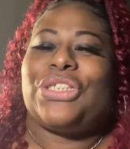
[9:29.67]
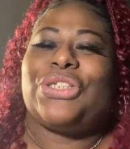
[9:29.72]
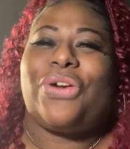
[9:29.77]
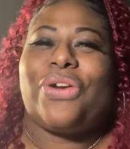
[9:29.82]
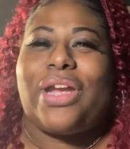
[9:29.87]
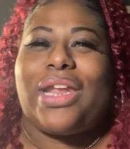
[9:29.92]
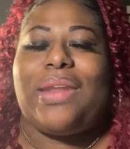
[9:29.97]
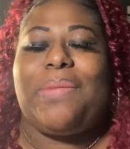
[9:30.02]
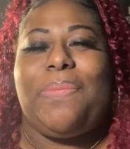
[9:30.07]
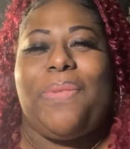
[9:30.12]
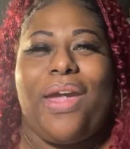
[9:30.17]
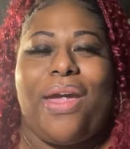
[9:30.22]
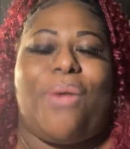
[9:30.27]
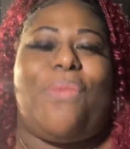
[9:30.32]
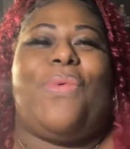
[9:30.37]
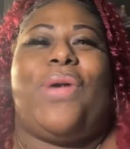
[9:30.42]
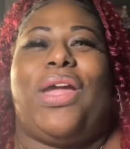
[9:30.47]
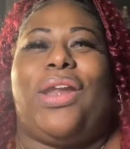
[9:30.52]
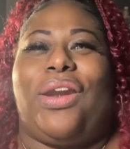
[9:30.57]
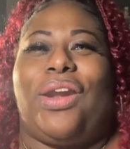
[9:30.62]
majority
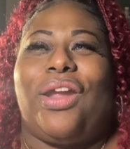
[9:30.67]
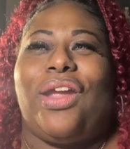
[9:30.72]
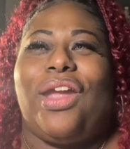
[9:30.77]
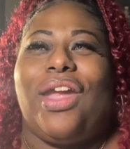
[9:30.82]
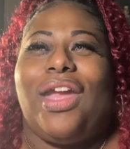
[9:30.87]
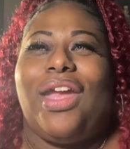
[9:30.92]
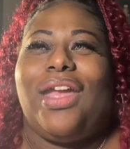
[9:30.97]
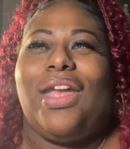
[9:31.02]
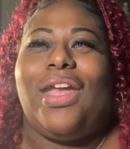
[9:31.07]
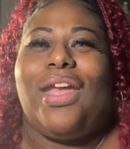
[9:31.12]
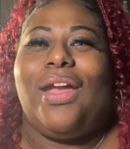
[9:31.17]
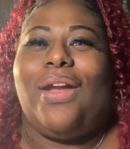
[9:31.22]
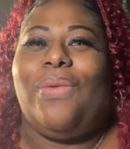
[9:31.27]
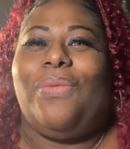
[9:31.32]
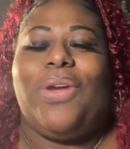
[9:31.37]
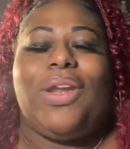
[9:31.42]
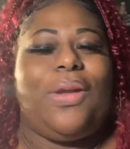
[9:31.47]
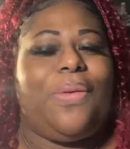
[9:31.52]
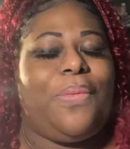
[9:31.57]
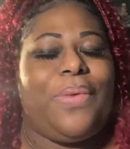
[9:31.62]
breadwinner,
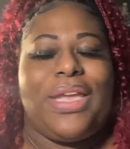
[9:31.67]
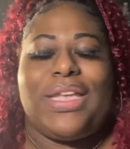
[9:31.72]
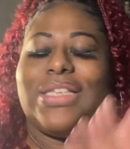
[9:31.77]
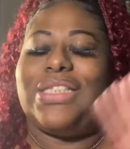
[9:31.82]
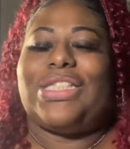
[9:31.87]
would have